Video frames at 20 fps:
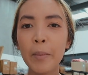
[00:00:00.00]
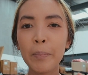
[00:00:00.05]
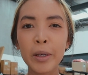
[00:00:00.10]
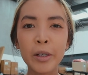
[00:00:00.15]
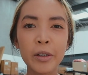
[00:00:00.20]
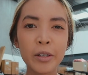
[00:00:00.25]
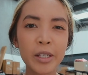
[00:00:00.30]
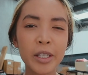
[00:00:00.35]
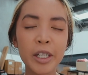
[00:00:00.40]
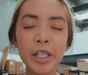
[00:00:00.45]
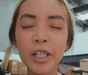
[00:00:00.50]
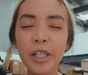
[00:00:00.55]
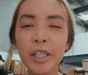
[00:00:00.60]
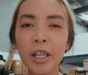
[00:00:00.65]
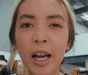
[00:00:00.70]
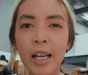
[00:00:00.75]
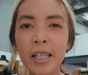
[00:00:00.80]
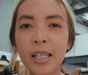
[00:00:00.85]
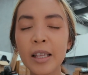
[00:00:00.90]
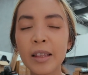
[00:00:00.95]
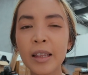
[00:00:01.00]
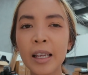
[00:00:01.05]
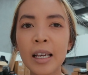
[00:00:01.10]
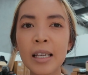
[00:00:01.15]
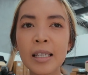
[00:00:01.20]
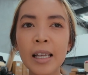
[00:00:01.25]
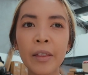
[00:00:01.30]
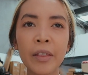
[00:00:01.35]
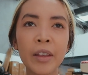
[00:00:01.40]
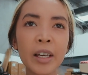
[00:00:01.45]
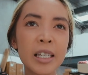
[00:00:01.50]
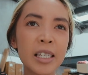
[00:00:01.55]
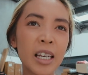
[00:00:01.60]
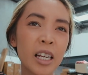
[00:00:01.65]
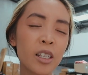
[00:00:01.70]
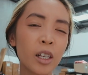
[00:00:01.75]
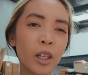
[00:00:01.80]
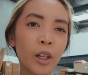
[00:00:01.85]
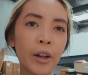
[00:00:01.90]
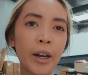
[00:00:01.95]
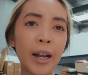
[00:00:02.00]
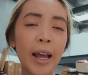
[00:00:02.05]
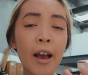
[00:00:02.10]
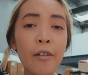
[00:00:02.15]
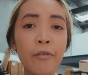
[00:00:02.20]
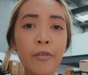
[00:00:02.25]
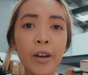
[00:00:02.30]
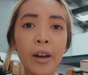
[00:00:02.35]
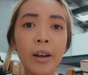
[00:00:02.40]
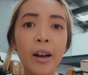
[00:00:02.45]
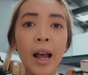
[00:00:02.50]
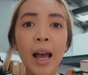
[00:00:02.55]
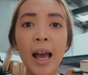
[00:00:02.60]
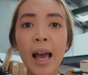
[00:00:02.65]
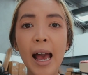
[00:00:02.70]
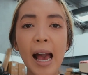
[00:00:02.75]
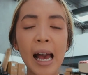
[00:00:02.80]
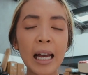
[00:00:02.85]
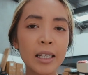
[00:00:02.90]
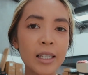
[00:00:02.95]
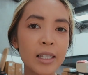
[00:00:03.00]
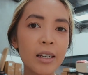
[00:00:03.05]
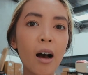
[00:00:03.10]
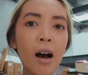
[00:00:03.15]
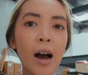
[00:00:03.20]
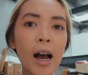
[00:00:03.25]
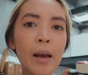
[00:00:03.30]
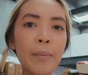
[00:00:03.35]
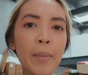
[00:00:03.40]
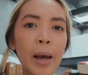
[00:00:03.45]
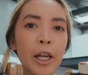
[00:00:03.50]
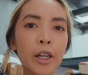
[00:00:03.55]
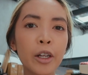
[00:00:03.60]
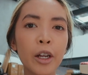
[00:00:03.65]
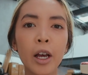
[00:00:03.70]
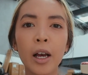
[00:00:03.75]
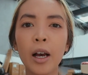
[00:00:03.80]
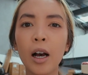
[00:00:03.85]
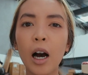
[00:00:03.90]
because digitizing things, I think it takes a lot of effort and time and